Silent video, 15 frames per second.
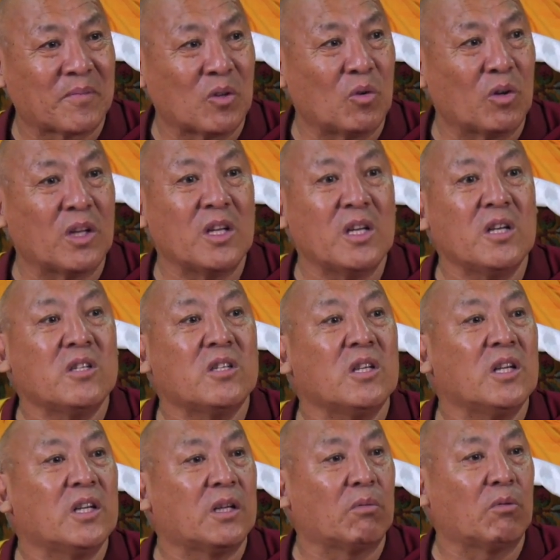you can
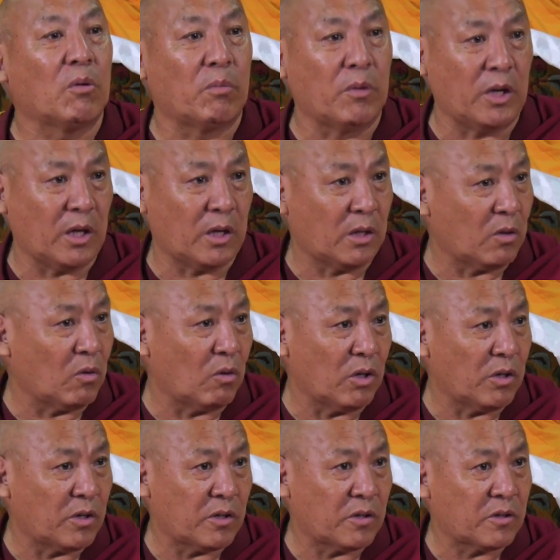easily develop many other
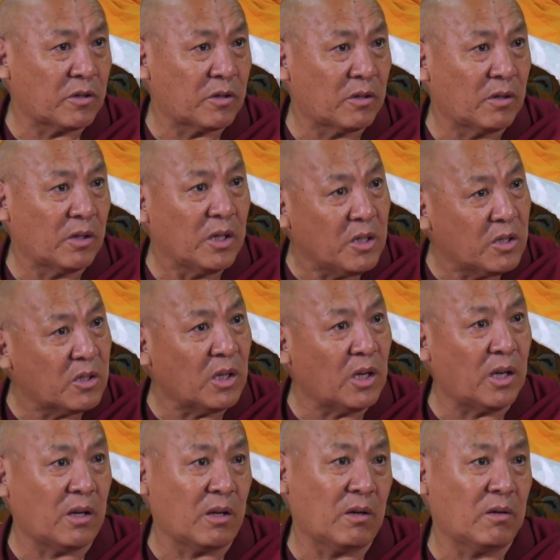qualities.
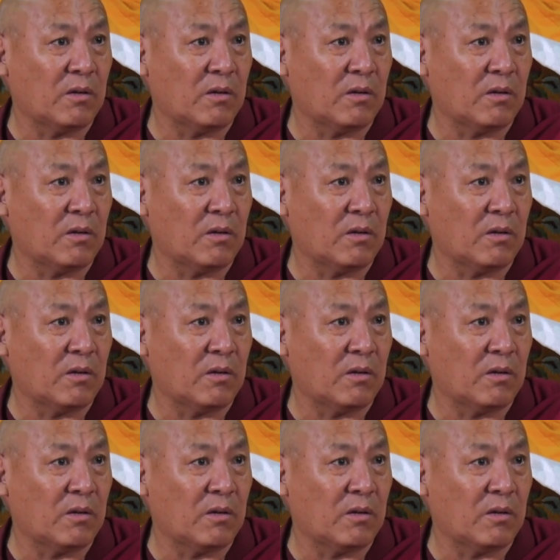Easily.